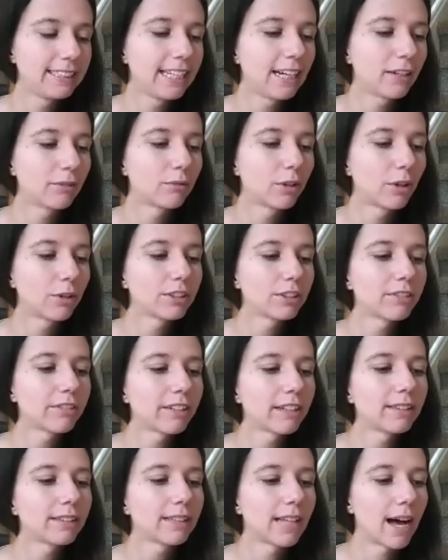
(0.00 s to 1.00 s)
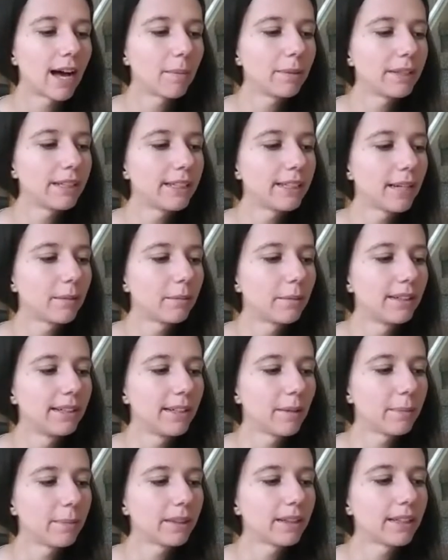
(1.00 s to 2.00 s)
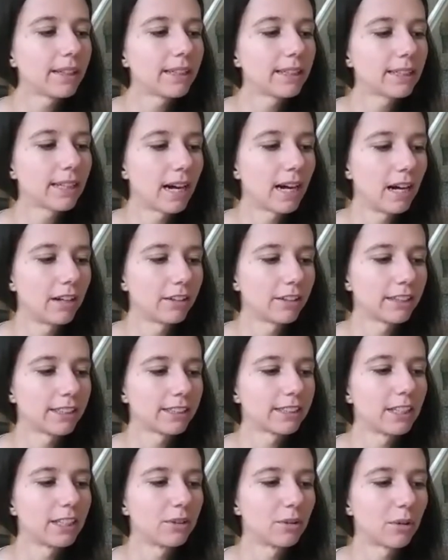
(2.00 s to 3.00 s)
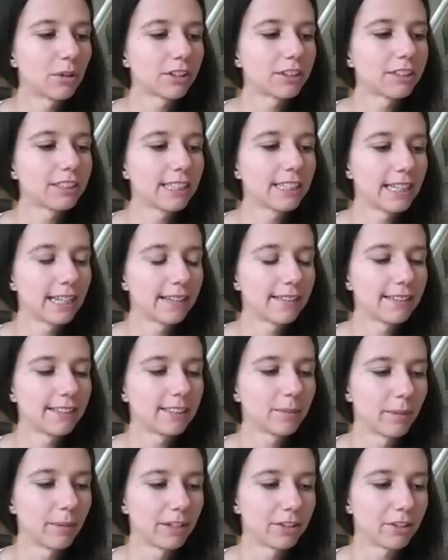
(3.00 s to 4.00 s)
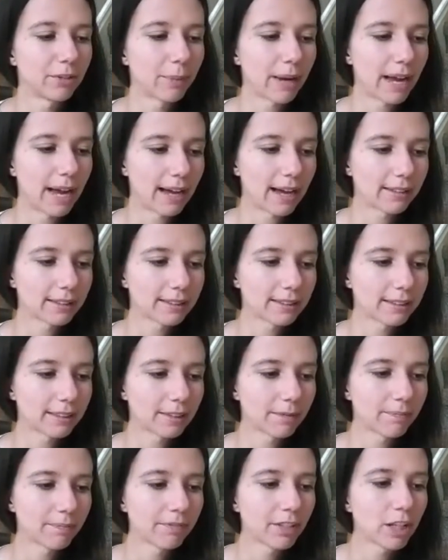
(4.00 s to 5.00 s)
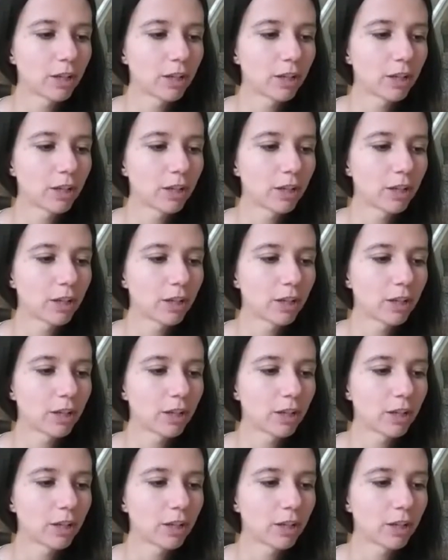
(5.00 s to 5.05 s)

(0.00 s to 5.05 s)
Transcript: Yet Roosevelt lobbied and manipulated Congress in order to get this measure passed.